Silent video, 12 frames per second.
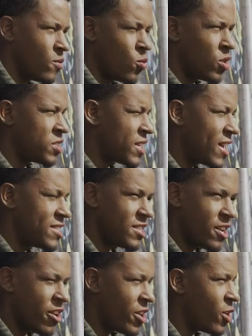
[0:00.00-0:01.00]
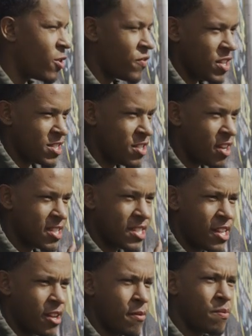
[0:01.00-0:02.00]
worst case scenario, if this does
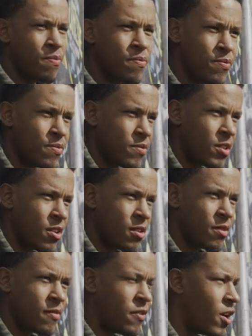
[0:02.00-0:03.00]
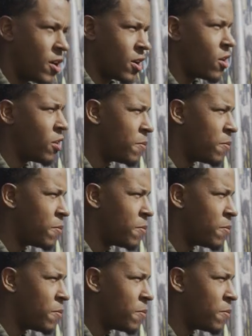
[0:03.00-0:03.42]
end up falling all